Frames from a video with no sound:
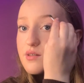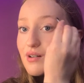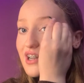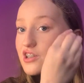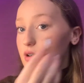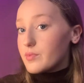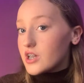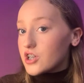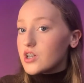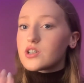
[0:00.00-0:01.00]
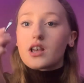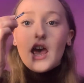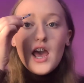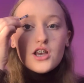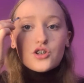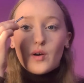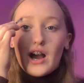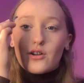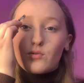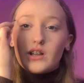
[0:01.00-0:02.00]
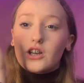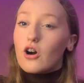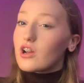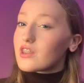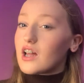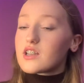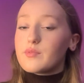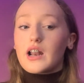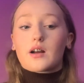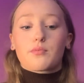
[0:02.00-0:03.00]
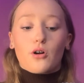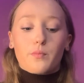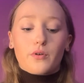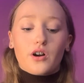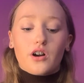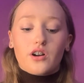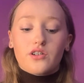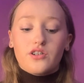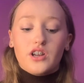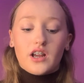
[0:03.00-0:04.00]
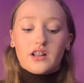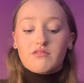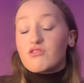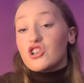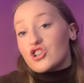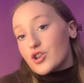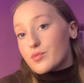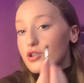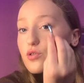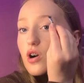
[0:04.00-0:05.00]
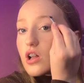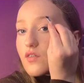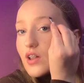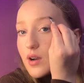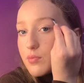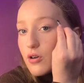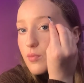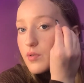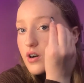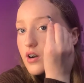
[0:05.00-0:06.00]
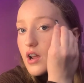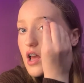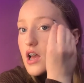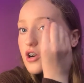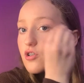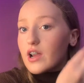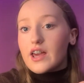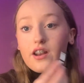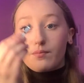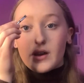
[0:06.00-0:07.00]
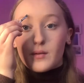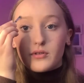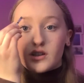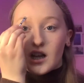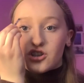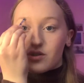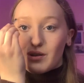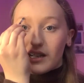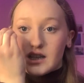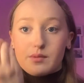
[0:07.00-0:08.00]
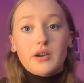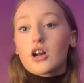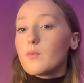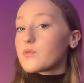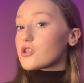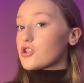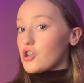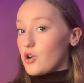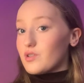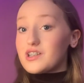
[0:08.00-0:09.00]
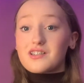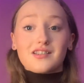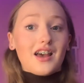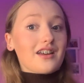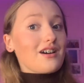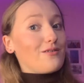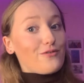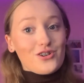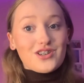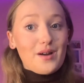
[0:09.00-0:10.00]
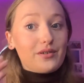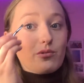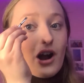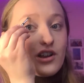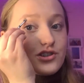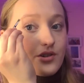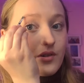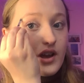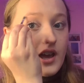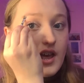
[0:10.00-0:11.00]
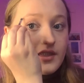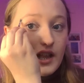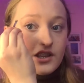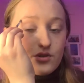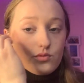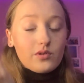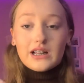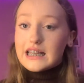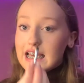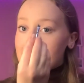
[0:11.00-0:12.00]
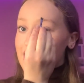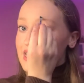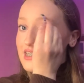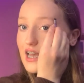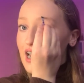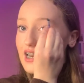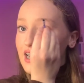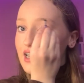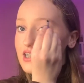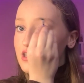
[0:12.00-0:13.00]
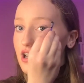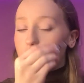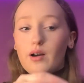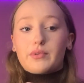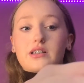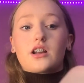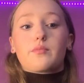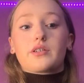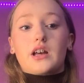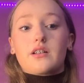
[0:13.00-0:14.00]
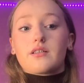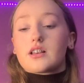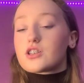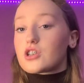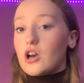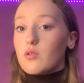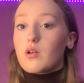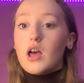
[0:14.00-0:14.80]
my dance competitions, so I don't really count that to be like a proper YouTube tutorial of like a proper creative makeup look. That's just my dance makeup, so this is like a first time in a while, so that's really exciting, so I'm excited about that. So